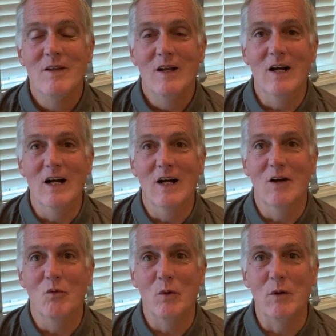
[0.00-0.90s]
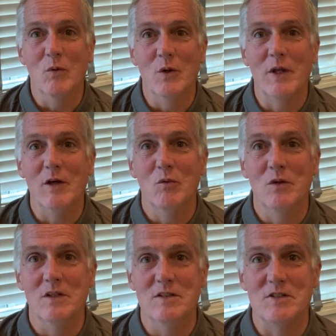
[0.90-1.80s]
Uh, we were hit with
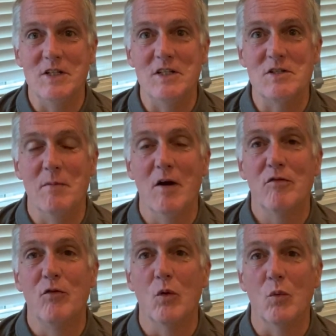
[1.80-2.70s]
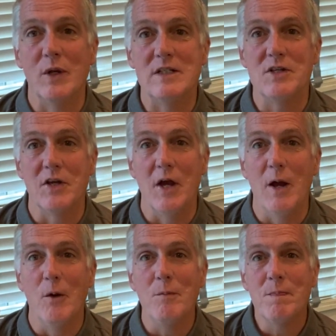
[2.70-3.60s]
the disease about four weeks
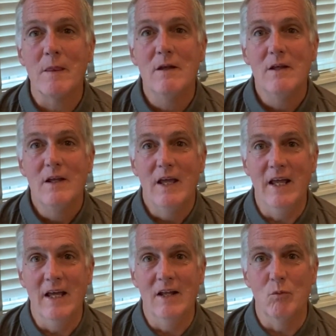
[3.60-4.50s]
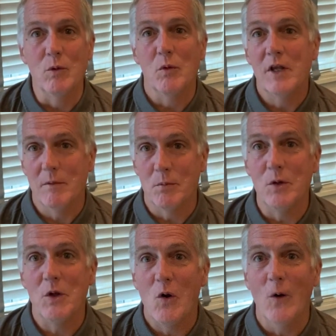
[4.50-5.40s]
ago, and we were hit
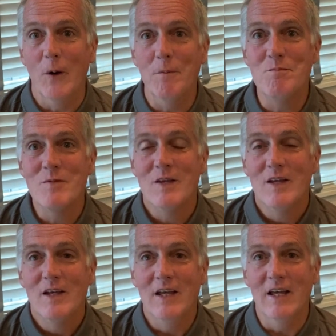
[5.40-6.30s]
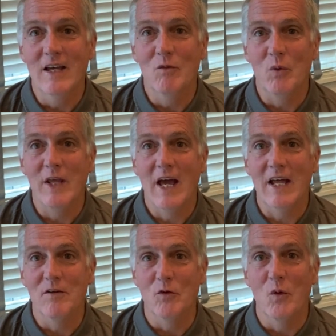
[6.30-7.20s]
pretty hard and we
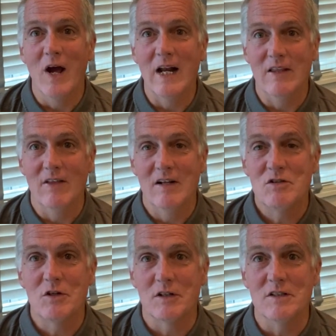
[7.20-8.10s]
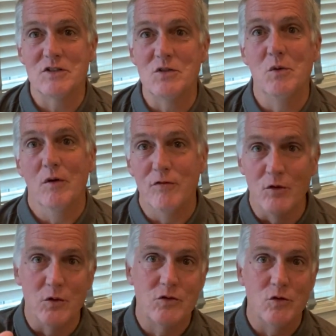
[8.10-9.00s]
had a variety that took us through a
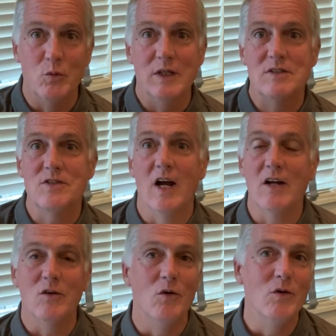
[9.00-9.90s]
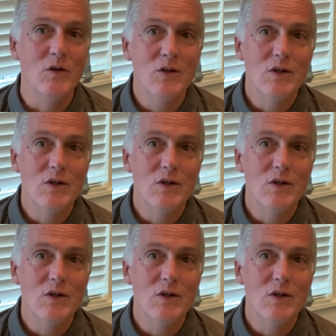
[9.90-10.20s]
full two-week cycle.